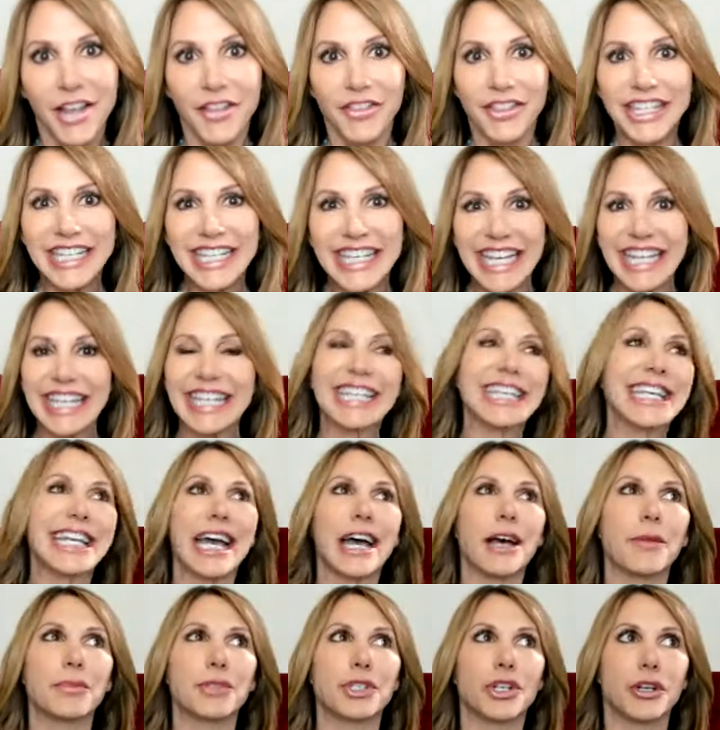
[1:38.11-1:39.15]
The dating
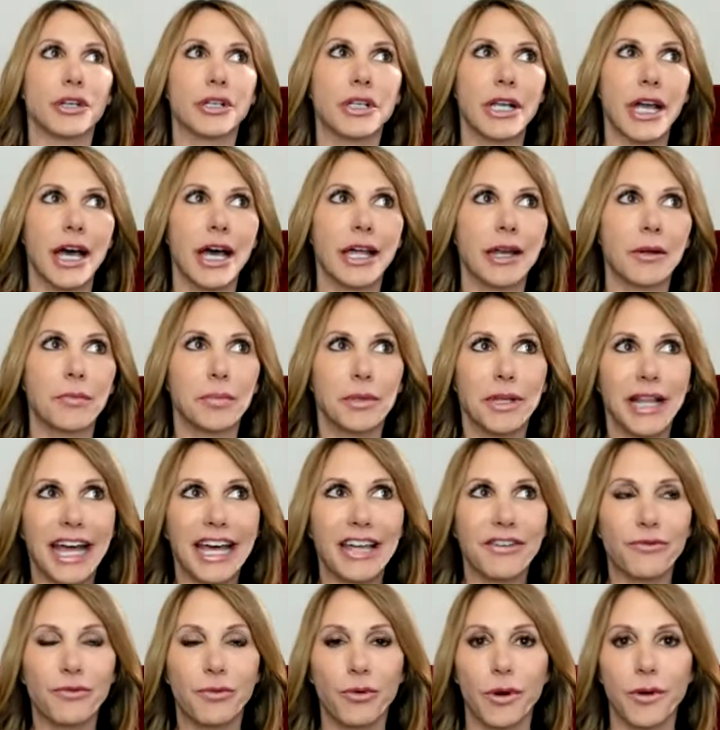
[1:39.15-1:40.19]
apps are not a
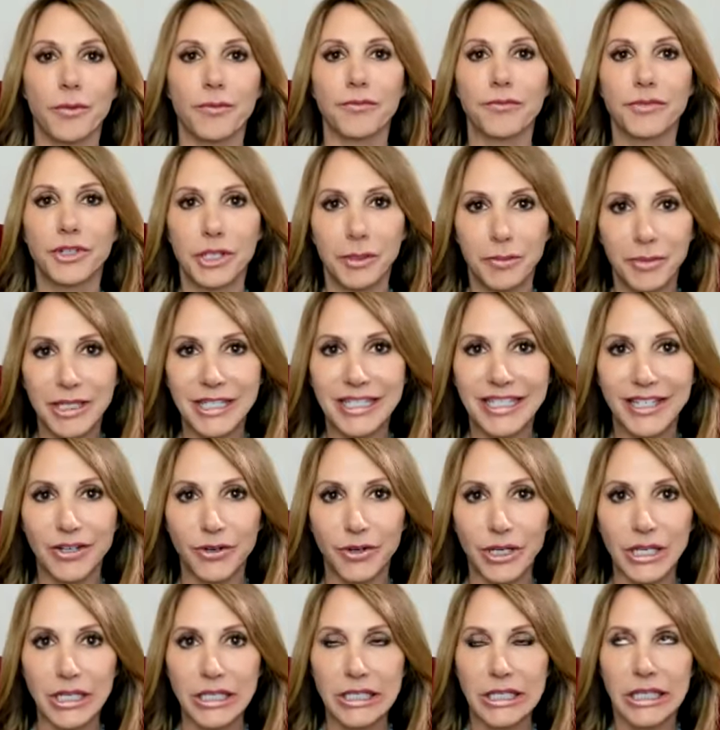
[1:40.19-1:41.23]
platform to be
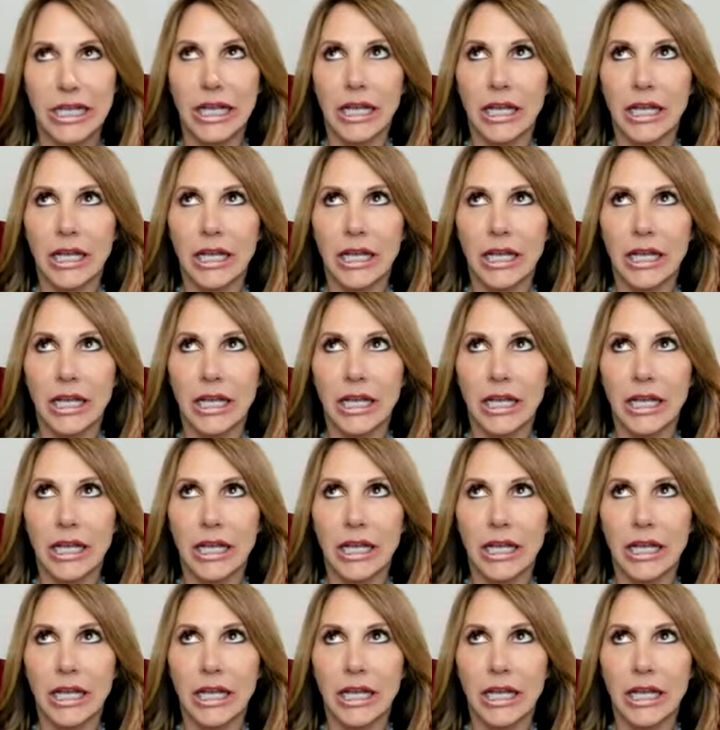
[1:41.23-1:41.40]
serious.